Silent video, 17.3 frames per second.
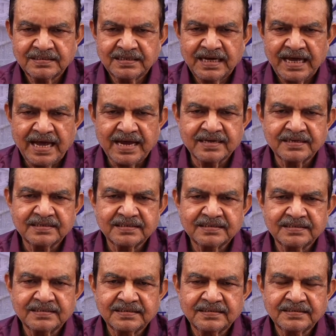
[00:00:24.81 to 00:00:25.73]
And
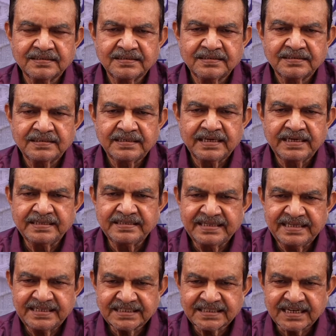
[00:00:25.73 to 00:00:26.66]
in
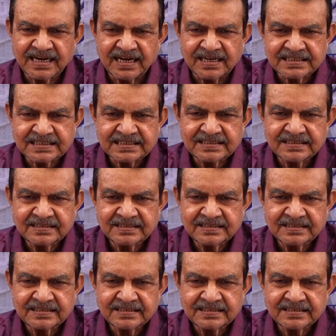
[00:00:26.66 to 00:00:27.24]
this class,